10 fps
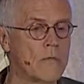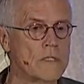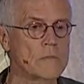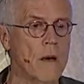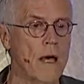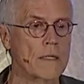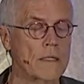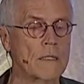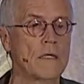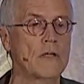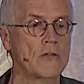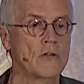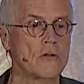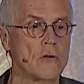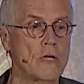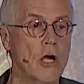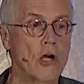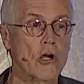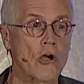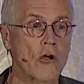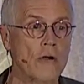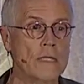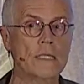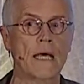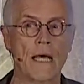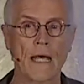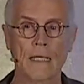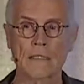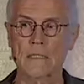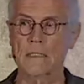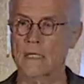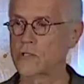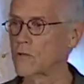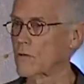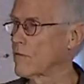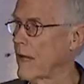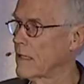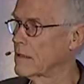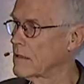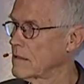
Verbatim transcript: responded to current existential threat.